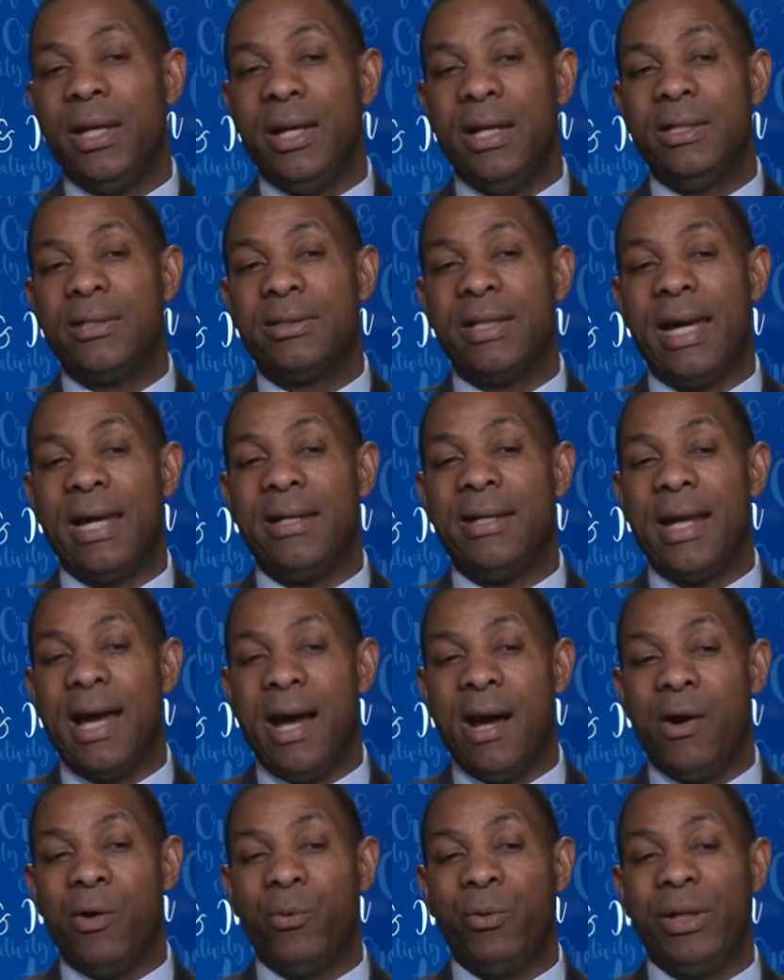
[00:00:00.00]
is that
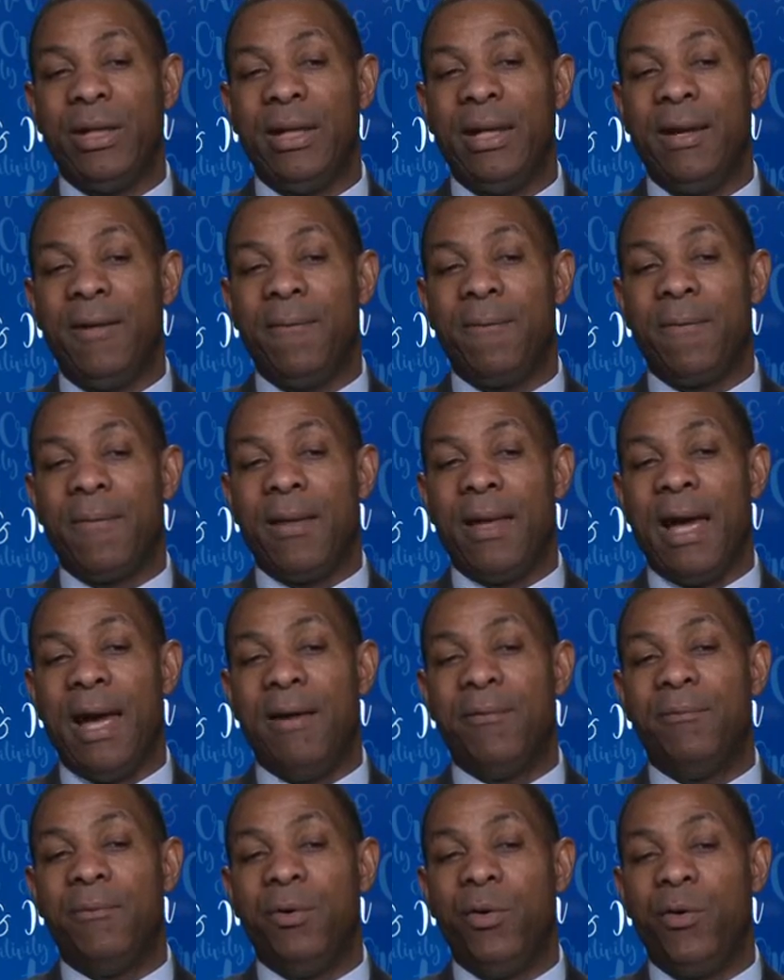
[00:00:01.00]
now we
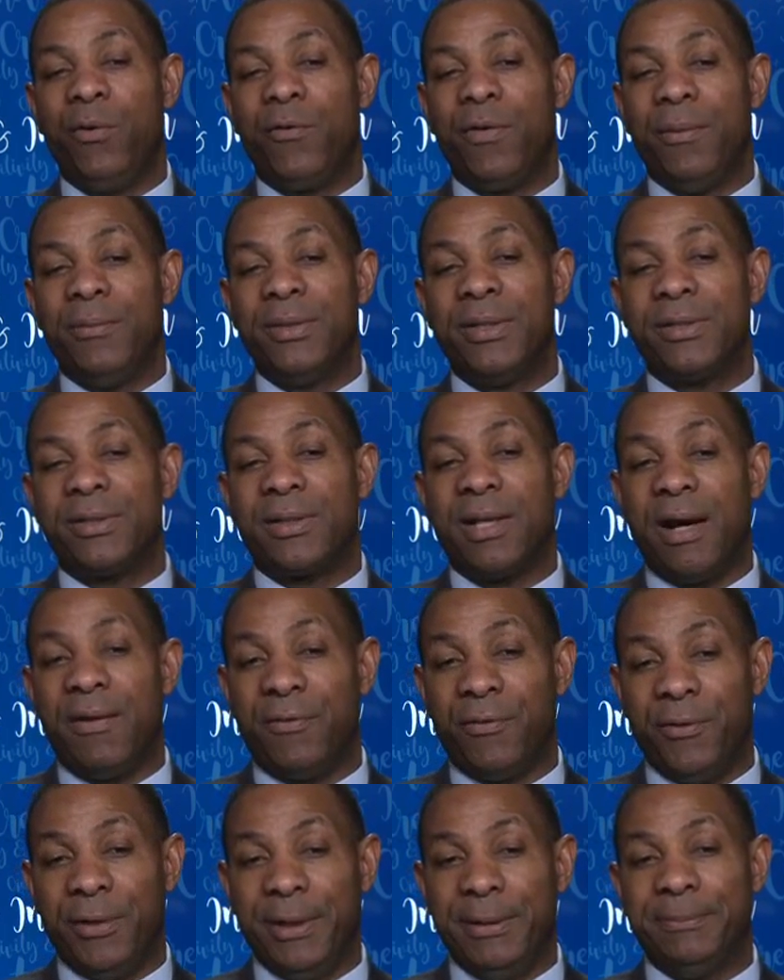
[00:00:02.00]
have moved from
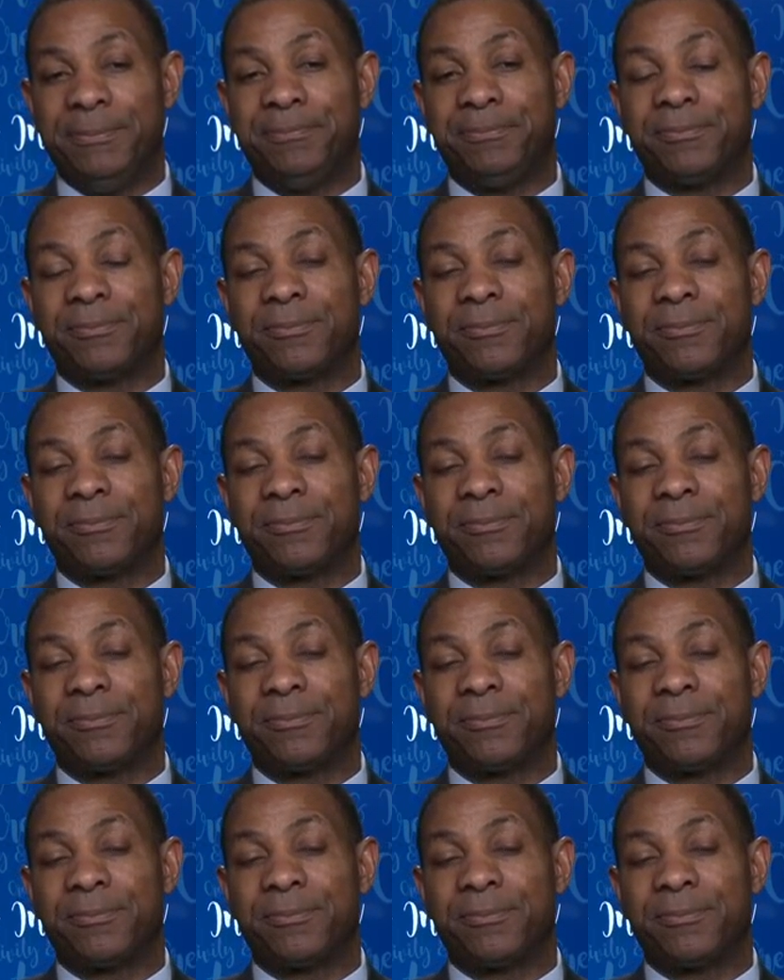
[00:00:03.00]
discovery,